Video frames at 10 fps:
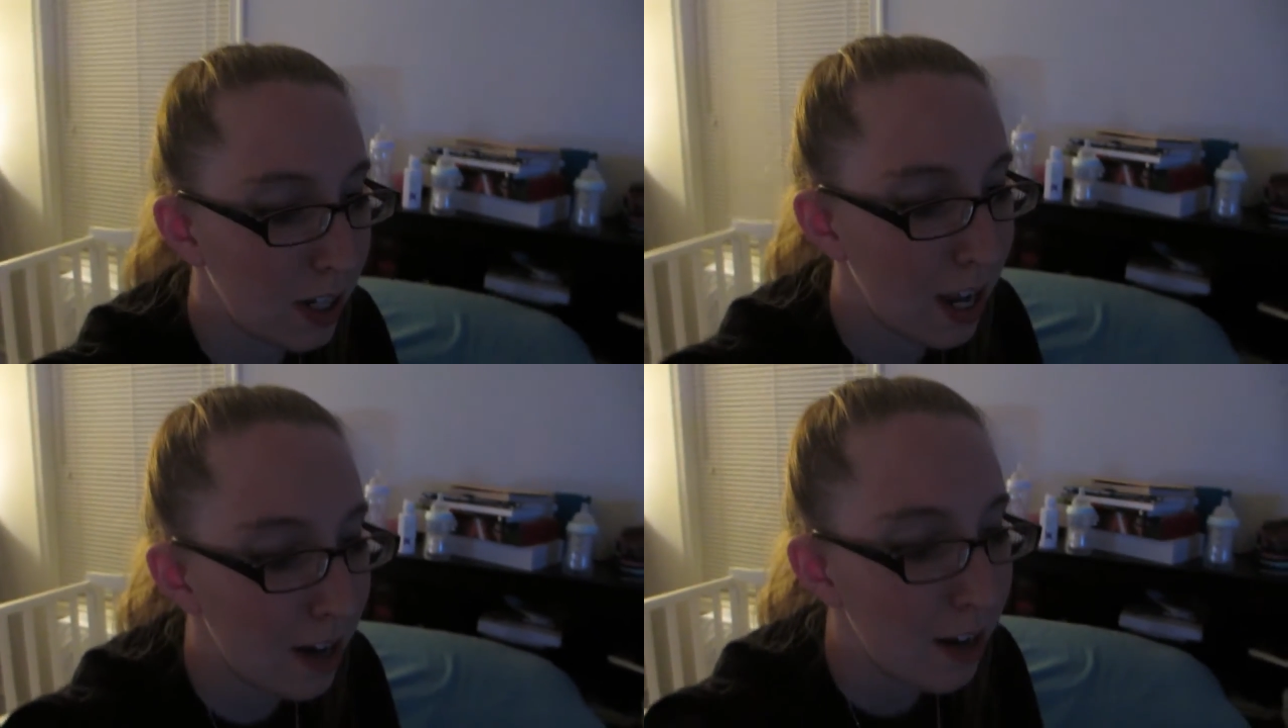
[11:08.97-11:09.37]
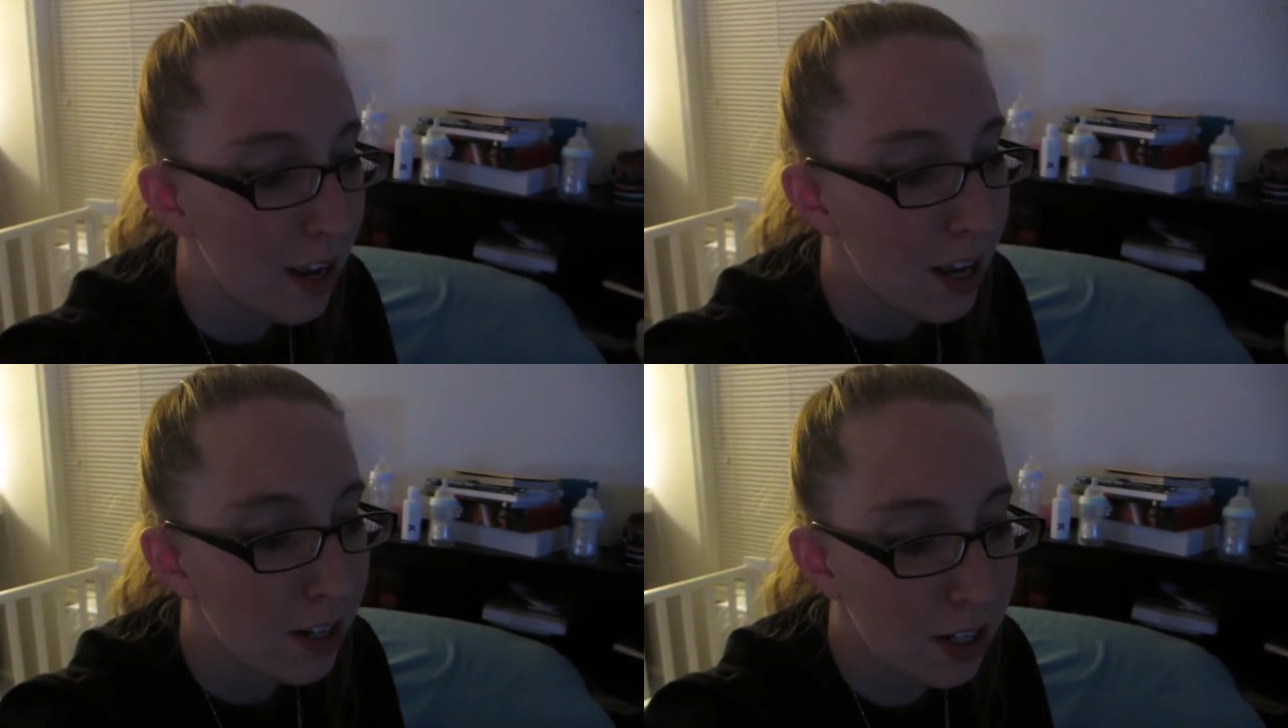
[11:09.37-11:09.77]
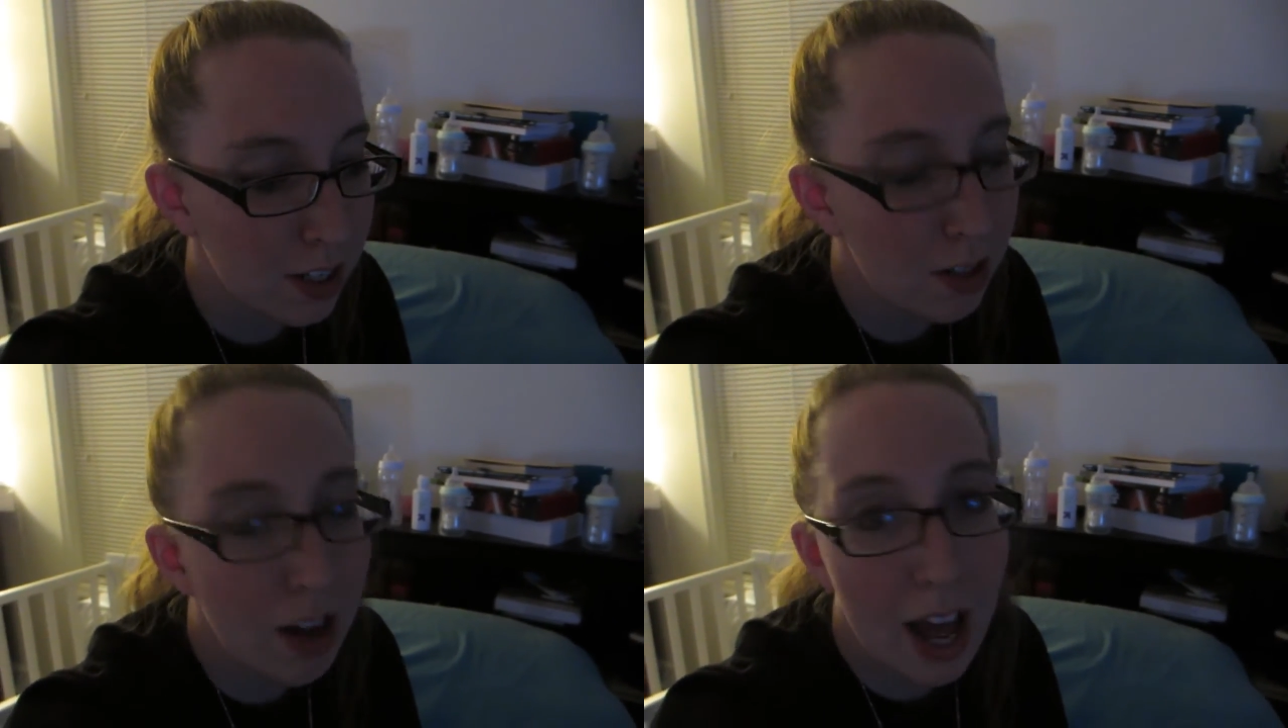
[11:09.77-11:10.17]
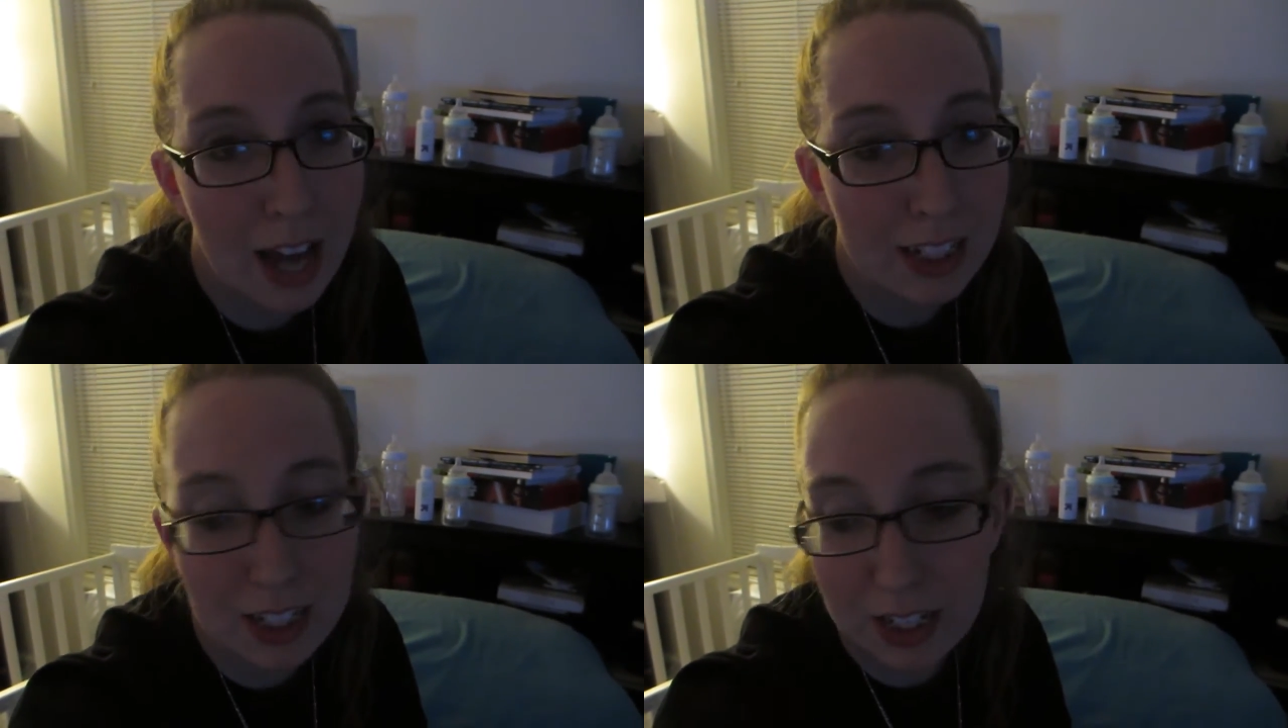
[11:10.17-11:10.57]
again. She's still
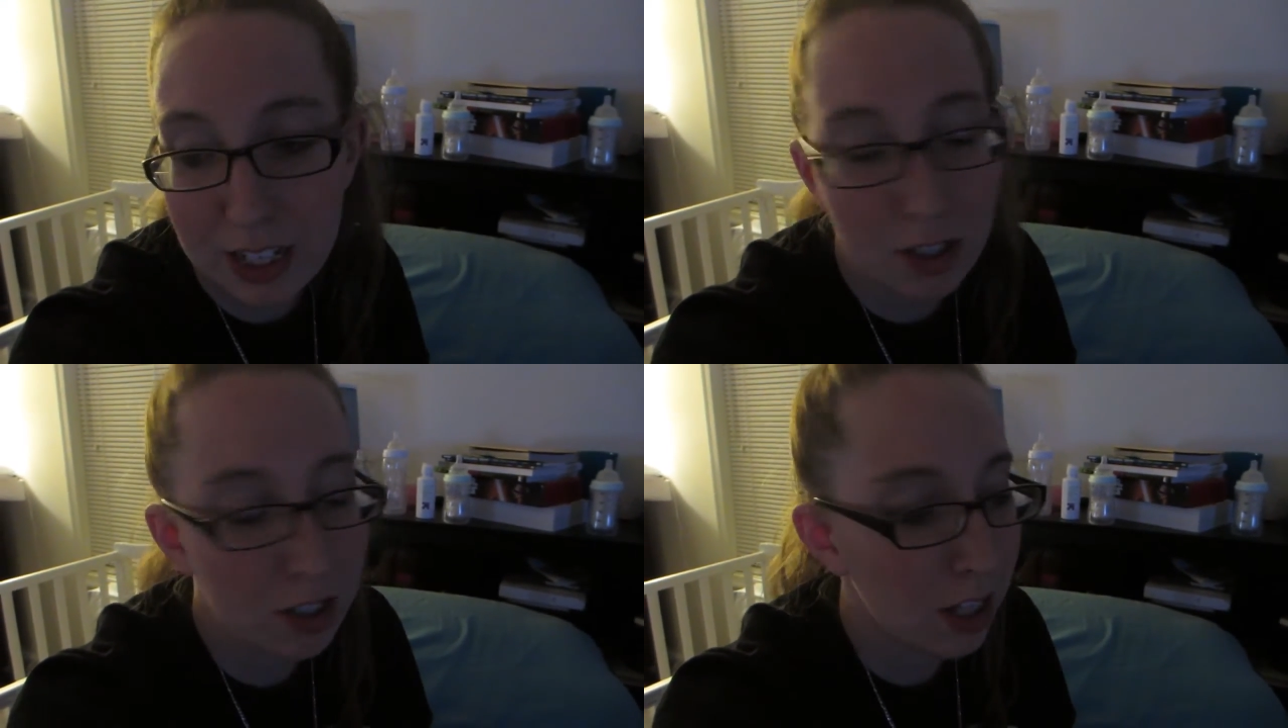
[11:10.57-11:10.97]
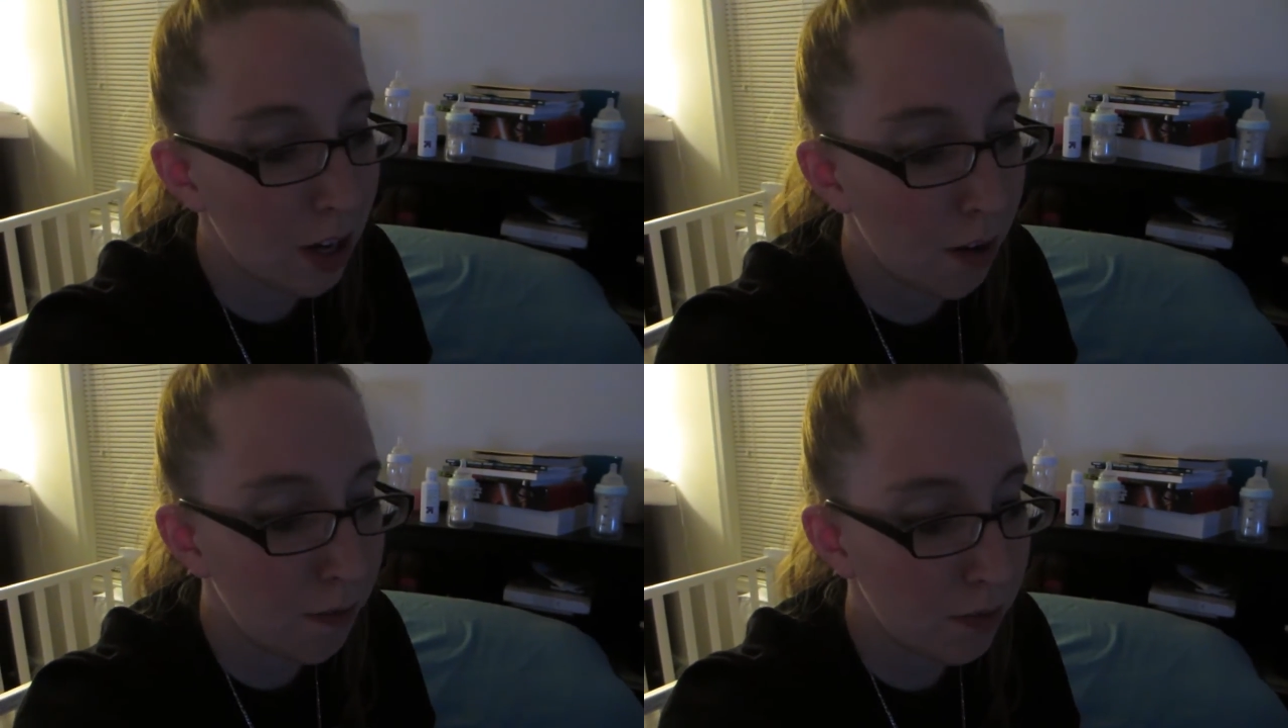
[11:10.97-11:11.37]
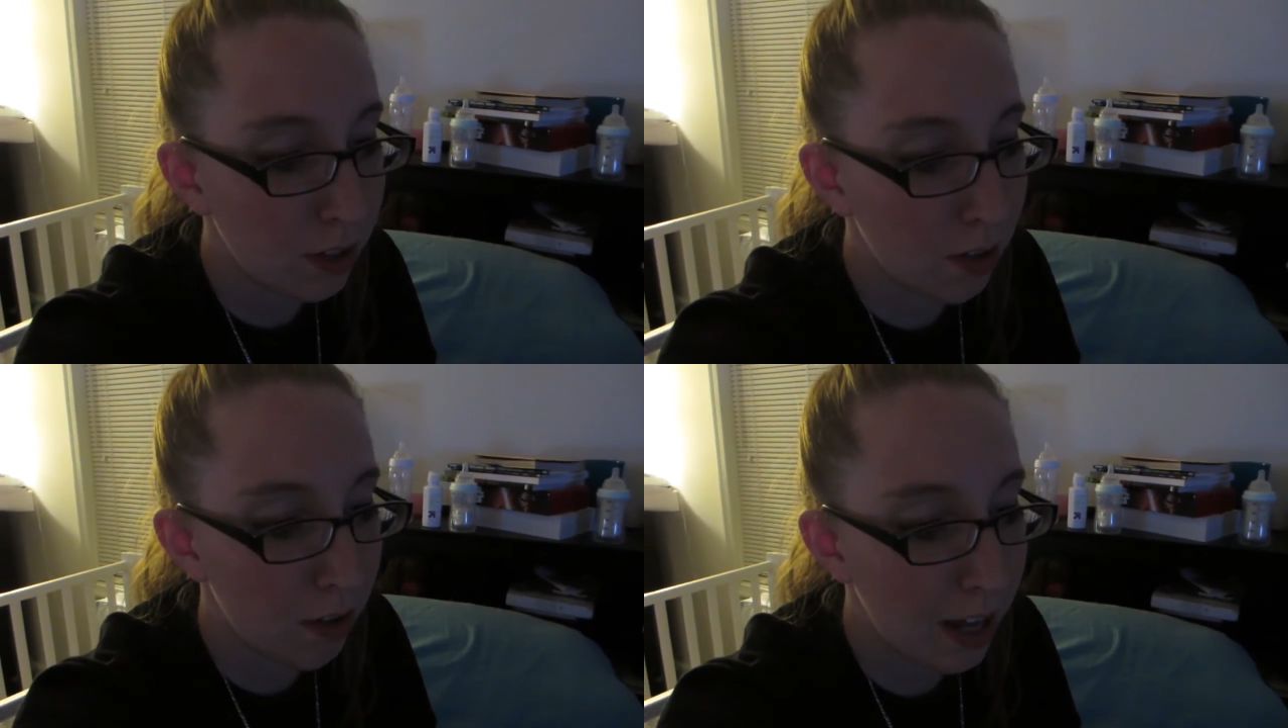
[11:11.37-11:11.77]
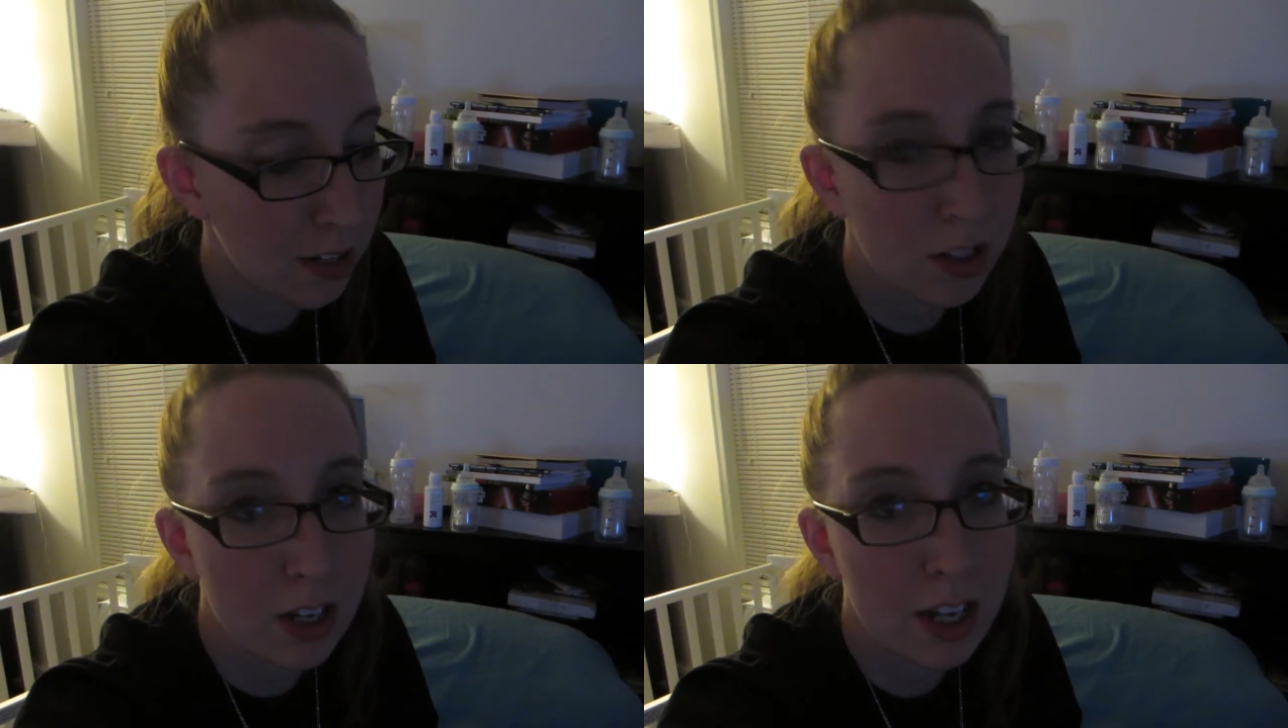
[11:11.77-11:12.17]
acting like herself, so that's
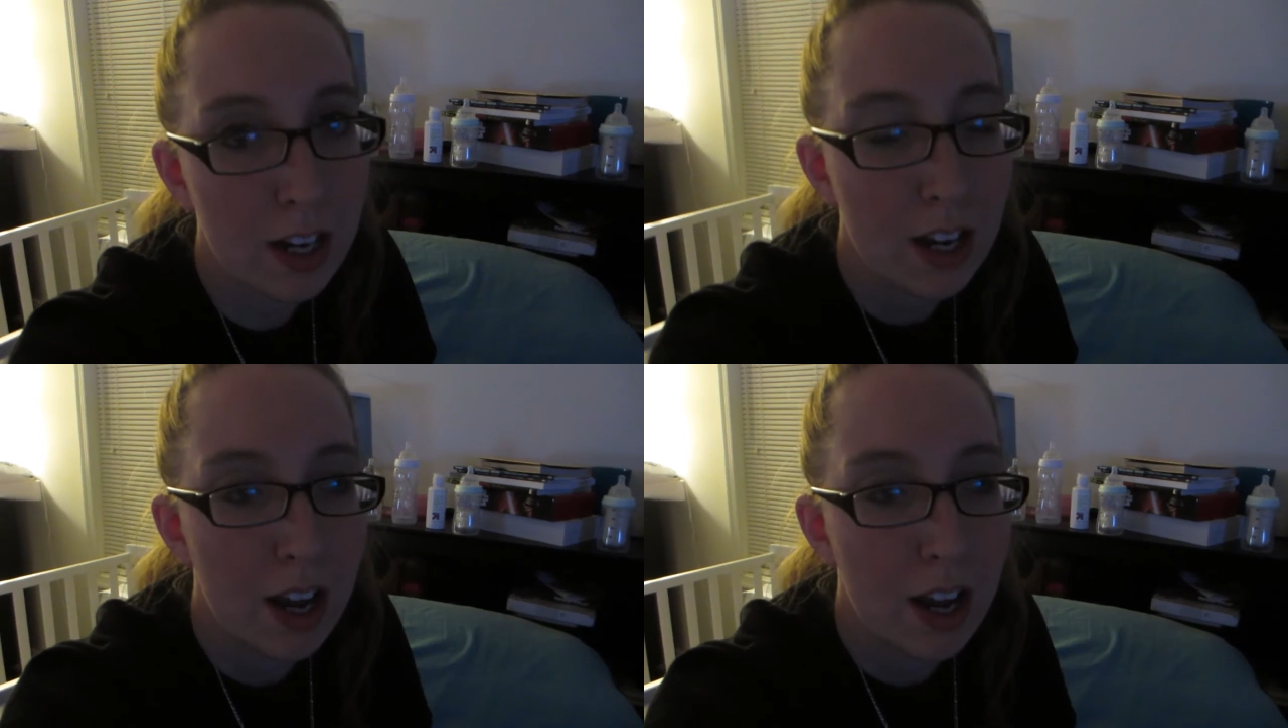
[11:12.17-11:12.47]
good.